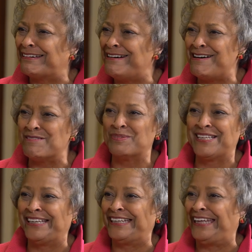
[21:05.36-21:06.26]
comes
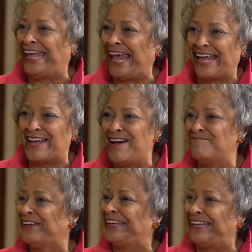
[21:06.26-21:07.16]
in getting
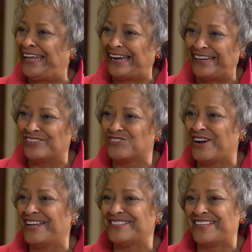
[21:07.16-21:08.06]
up and getting
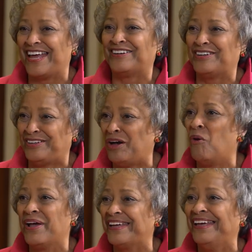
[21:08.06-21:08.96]
dressed and
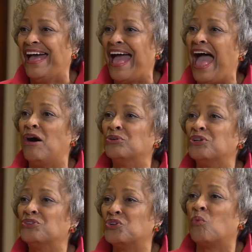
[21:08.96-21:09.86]
going
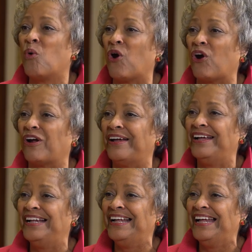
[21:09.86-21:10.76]
out to work.
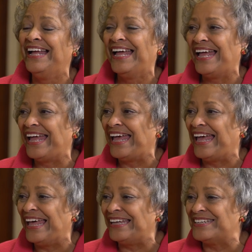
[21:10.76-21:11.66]

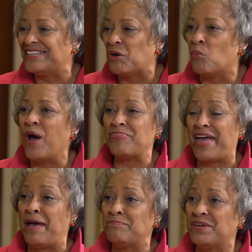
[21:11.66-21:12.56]
And what
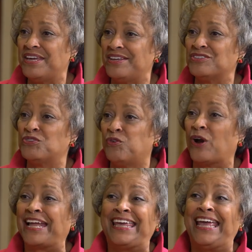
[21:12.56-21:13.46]
that means for
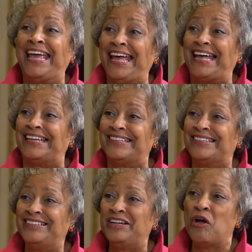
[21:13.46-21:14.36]
a kid
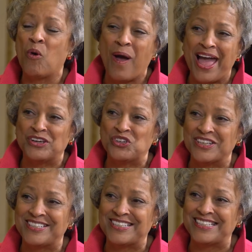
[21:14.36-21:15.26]
who
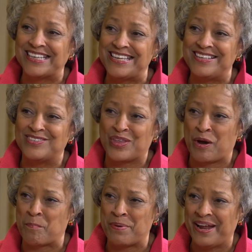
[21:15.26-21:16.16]
actually sees their
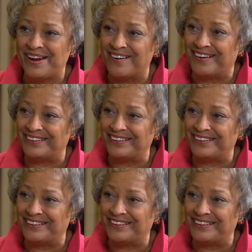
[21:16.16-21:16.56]
parent